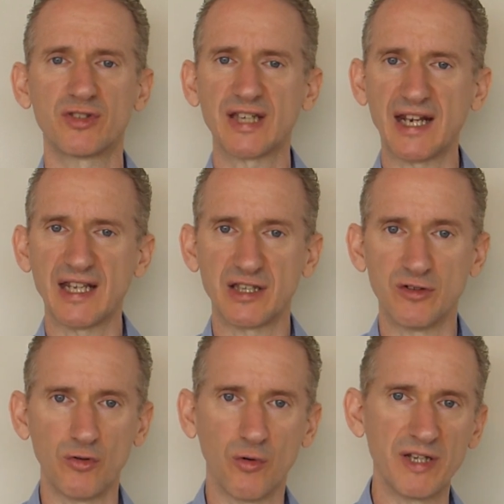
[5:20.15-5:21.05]
technique you
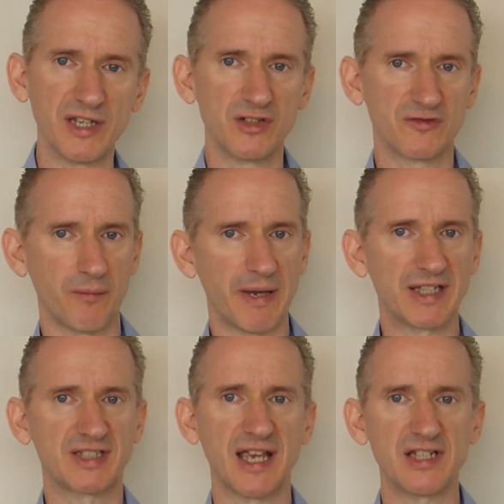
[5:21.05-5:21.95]
normally use for
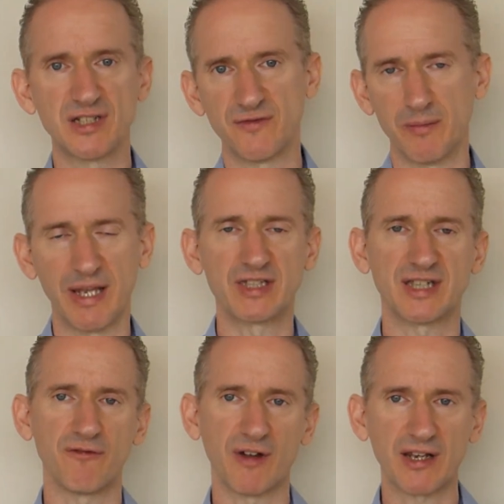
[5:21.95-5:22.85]
meditation if you
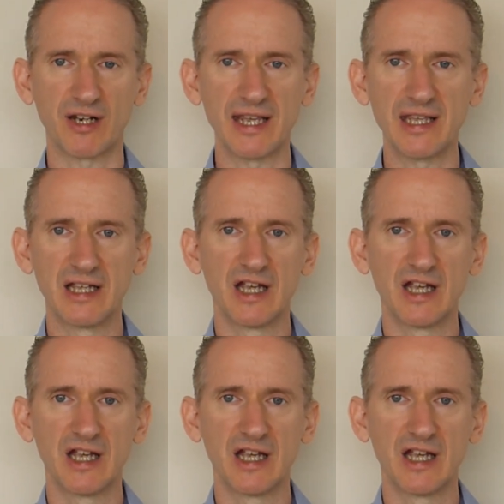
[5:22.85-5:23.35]
meditate regularly,